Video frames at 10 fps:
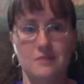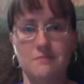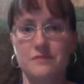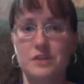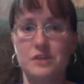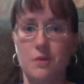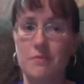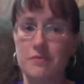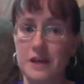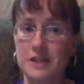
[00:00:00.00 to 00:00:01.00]
So
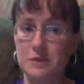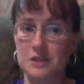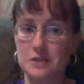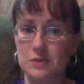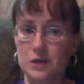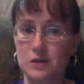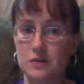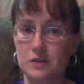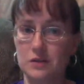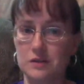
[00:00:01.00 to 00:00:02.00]
that's what this oil
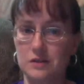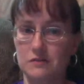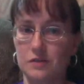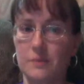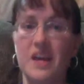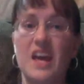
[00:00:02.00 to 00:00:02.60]
is good for.